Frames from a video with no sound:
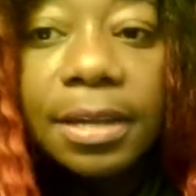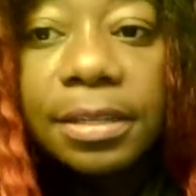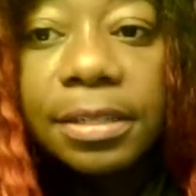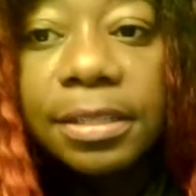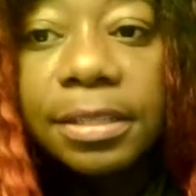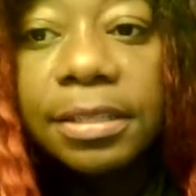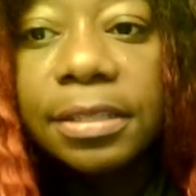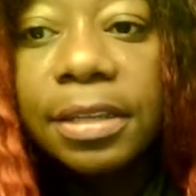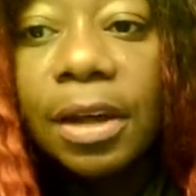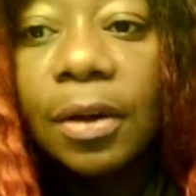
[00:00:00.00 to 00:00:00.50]

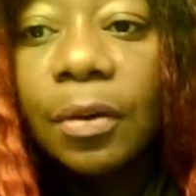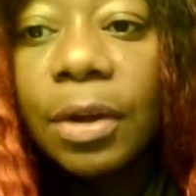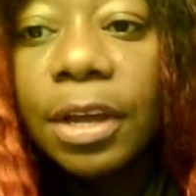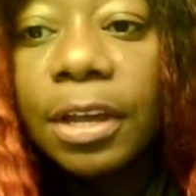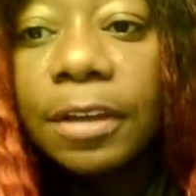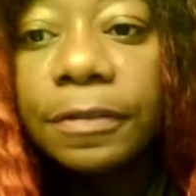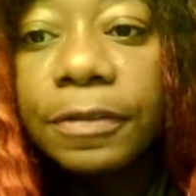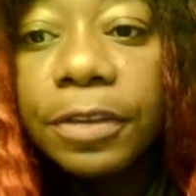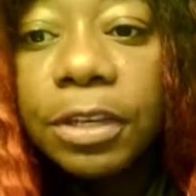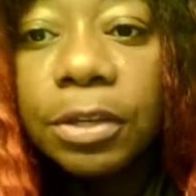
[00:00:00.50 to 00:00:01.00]
So
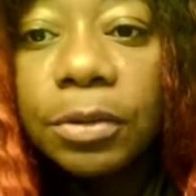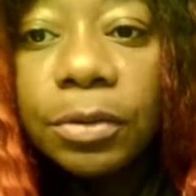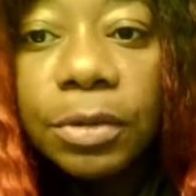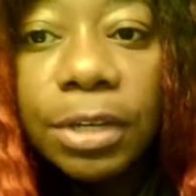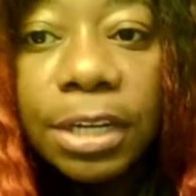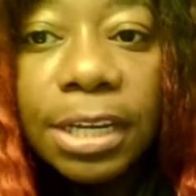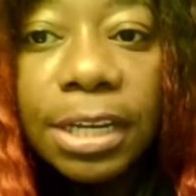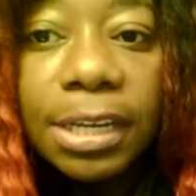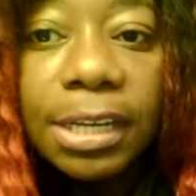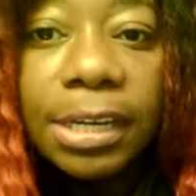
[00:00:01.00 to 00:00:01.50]
if you
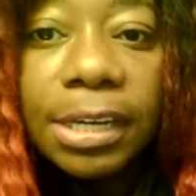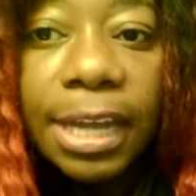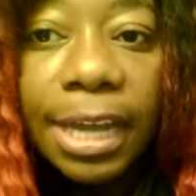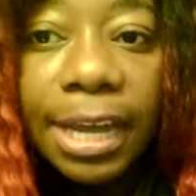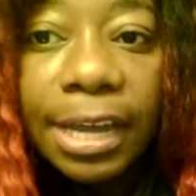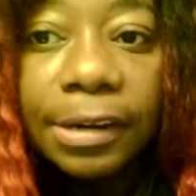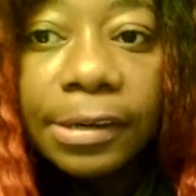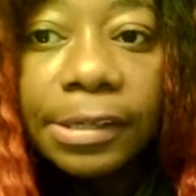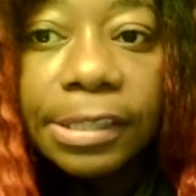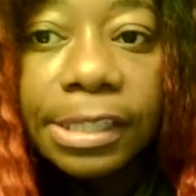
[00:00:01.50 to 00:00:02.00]
need
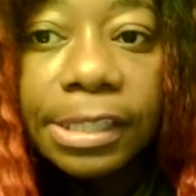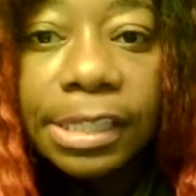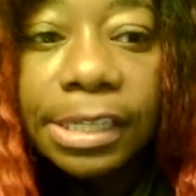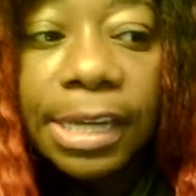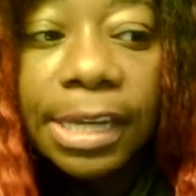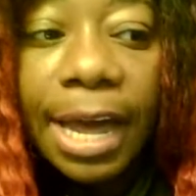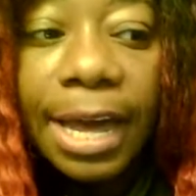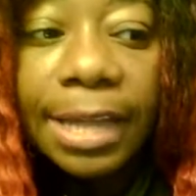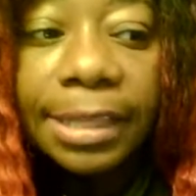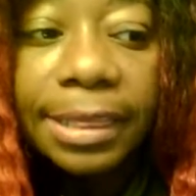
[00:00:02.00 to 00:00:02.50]

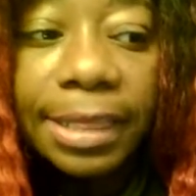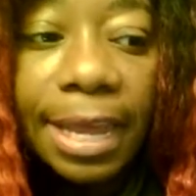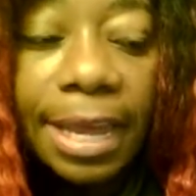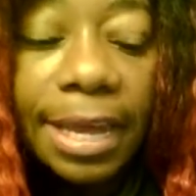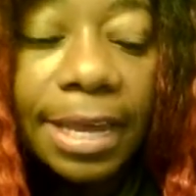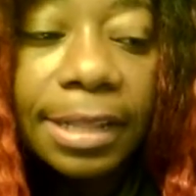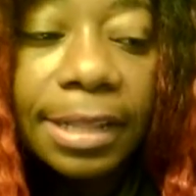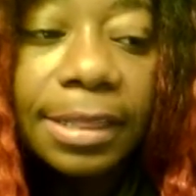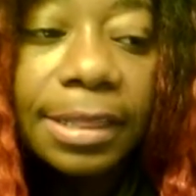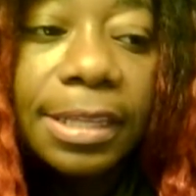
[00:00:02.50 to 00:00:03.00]
energy, I
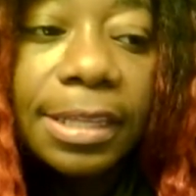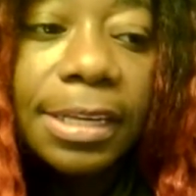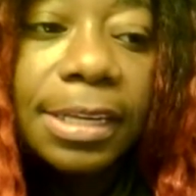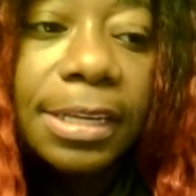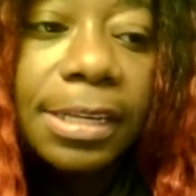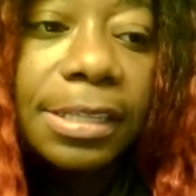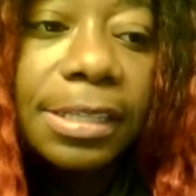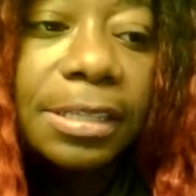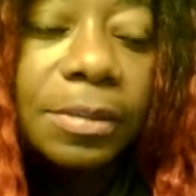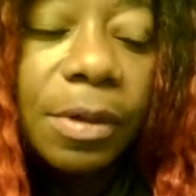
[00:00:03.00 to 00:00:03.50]
think
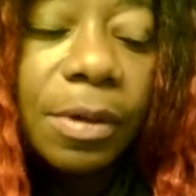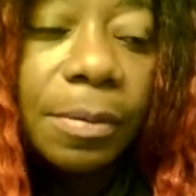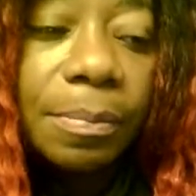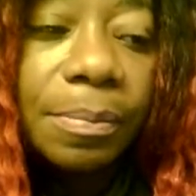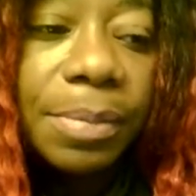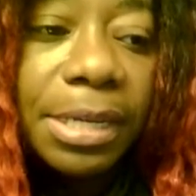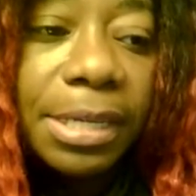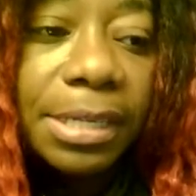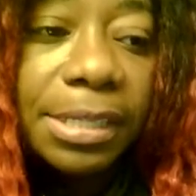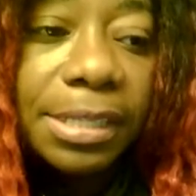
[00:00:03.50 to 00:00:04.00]
these
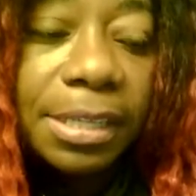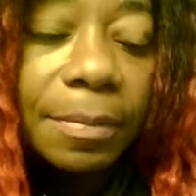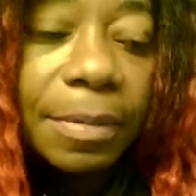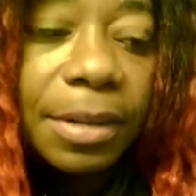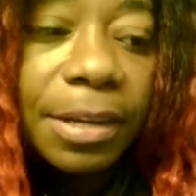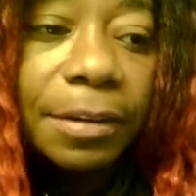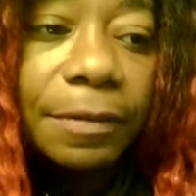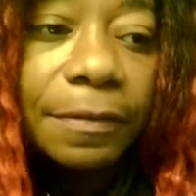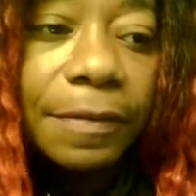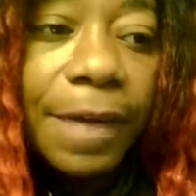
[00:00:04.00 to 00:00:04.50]
would be
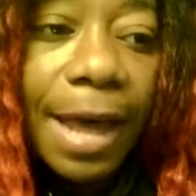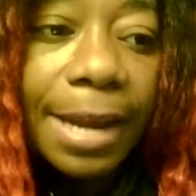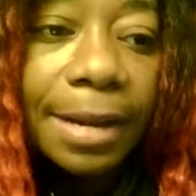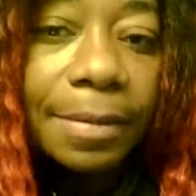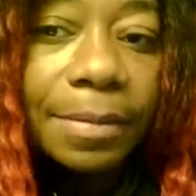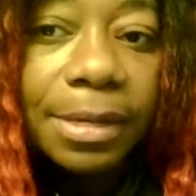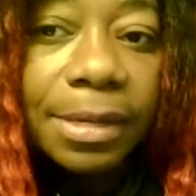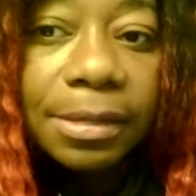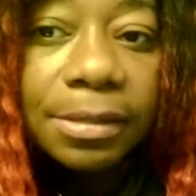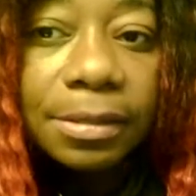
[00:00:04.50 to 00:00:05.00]
some good
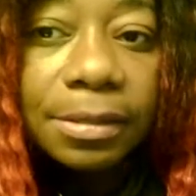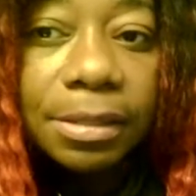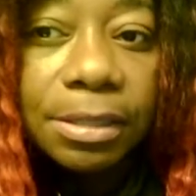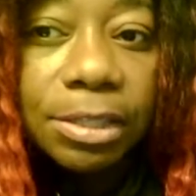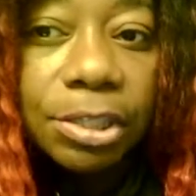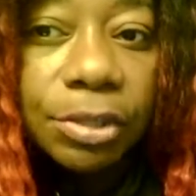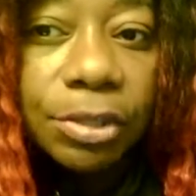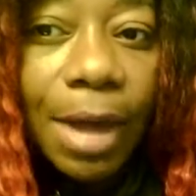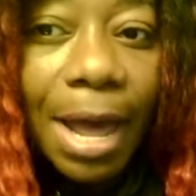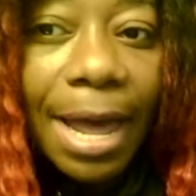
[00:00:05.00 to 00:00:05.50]
vitamins
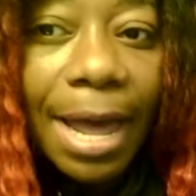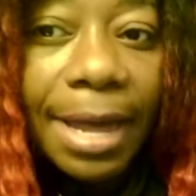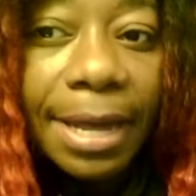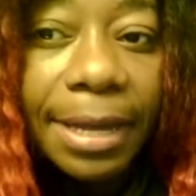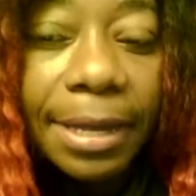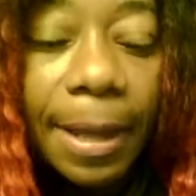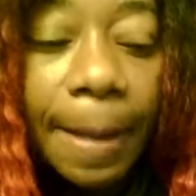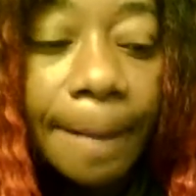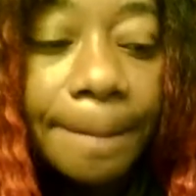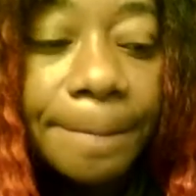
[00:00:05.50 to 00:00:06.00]
to try.